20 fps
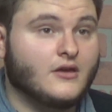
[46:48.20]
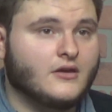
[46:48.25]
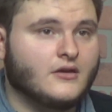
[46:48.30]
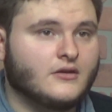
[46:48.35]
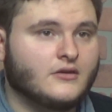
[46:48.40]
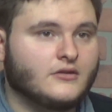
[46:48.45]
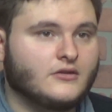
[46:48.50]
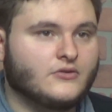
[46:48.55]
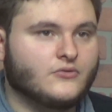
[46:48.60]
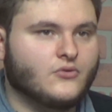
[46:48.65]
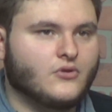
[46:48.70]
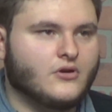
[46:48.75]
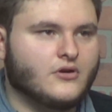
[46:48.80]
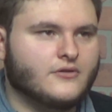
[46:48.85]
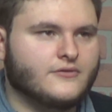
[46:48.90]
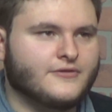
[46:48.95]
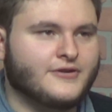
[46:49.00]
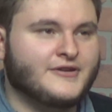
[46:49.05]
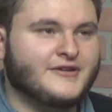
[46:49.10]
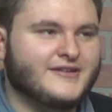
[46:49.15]
you are
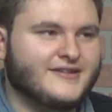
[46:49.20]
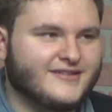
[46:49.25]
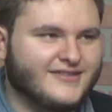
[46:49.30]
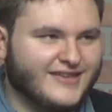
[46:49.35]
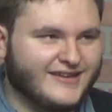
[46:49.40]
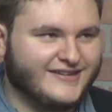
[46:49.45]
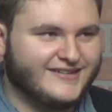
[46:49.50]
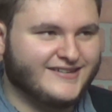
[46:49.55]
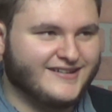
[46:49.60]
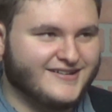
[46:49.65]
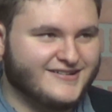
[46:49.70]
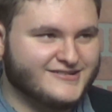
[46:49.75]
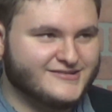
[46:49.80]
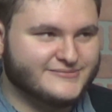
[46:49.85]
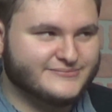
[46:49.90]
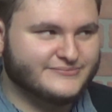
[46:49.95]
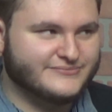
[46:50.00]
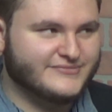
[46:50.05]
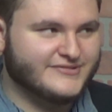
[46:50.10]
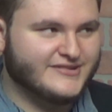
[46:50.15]
like
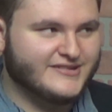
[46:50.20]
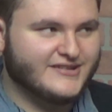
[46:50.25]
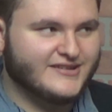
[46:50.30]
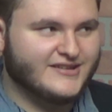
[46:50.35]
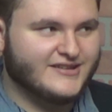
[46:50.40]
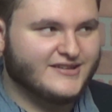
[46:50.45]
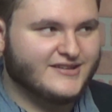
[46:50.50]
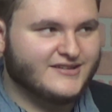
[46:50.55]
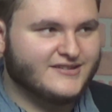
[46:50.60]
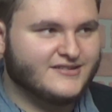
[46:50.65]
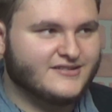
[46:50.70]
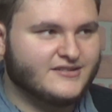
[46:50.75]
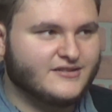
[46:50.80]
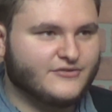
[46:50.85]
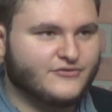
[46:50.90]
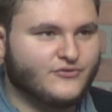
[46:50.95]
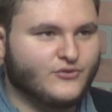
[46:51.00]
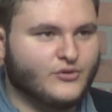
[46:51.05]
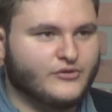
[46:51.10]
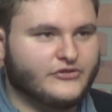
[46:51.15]
you're
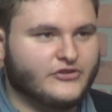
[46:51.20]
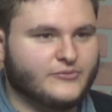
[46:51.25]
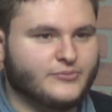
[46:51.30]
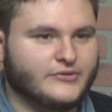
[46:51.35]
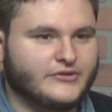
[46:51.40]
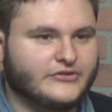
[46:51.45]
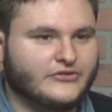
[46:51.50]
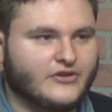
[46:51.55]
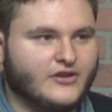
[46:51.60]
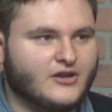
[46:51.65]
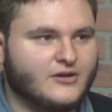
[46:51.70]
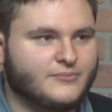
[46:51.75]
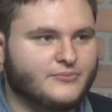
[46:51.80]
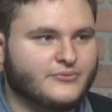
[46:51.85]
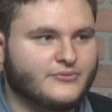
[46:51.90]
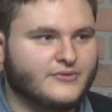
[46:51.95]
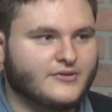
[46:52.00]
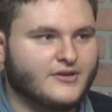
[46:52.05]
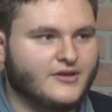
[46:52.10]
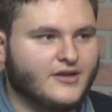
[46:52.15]
forcibly set up,
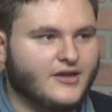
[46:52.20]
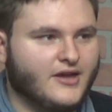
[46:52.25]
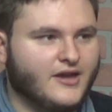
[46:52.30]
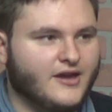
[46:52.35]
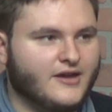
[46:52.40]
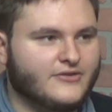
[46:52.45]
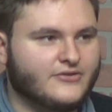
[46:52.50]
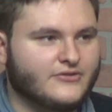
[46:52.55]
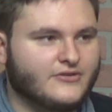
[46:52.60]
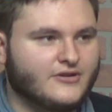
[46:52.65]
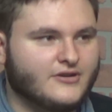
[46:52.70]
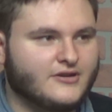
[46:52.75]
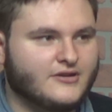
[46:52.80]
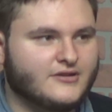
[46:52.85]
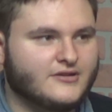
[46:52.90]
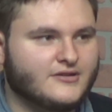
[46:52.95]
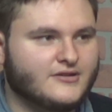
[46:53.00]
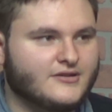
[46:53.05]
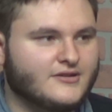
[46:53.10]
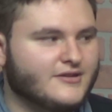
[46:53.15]
and
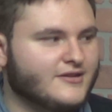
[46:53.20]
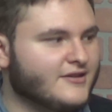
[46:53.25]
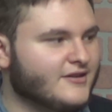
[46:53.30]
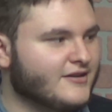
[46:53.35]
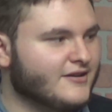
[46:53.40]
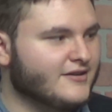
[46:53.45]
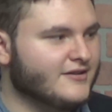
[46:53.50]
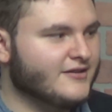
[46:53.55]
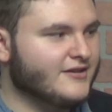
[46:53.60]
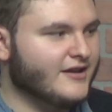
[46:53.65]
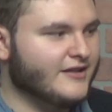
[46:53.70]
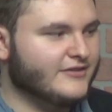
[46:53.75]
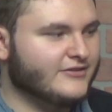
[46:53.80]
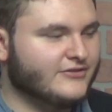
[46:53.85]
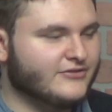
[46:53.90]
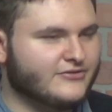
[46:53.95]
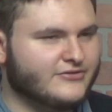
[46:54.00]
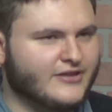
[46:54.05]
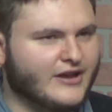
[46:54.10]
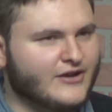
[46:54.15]
that's
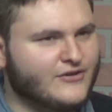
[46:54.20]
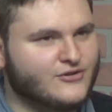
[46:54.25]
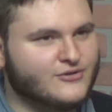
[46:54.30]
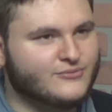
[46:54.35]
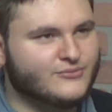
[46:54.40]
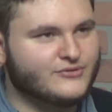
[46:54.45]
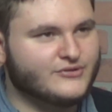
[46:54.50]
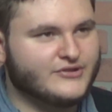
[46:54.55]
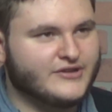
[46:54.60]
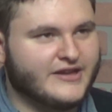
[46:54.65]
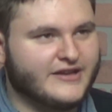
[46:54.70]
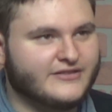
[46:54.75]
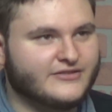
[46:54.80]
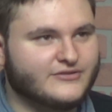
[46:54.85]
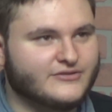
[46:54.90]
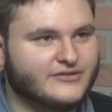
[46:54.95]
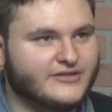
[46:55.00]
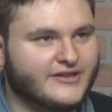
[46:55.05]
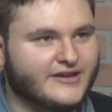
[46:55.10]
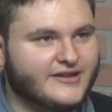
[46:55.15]
terrible. You can't do
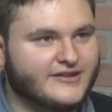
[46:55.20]
that.